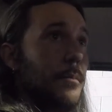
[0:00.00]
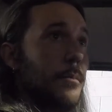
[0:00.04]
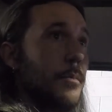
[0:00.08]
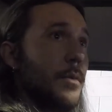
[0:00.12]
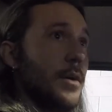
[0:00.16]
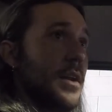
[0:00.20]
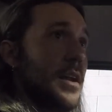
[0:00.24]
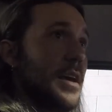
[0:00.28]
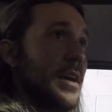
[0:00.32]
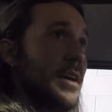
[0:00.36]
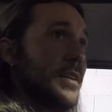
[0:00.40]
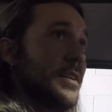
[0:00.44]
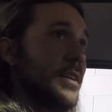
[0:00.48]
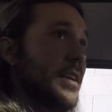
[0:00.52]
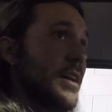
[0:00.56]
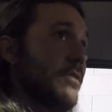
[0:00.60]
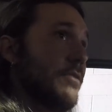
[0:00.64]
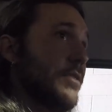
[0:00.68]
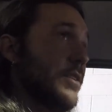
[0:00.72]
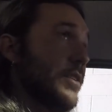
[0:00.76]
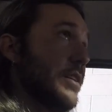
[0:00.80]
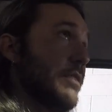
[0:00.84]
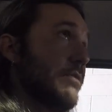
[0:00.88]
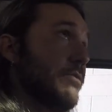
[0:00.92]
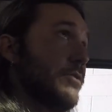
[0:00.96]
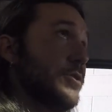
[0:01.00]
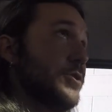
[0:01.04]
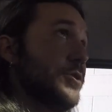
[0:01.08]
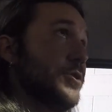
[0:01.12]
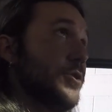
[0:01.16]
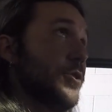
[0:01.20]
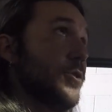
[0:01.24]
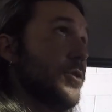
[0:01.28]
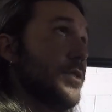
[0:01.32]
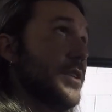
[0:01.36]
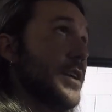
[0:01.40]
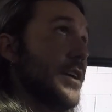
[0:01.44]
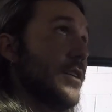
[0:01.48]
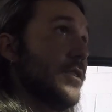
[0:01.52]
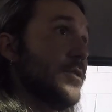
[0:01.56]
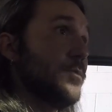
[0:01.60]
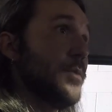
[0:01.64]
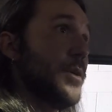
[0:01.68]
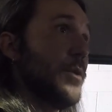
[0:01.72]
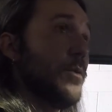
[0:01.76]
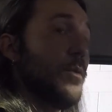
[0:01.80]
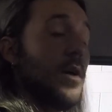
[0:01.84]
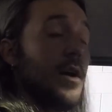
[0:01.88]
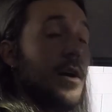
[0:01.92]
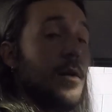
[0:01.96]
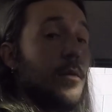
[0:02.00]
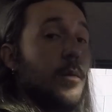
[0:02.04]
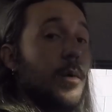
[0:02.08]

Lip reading: but it definitely for sure tells me right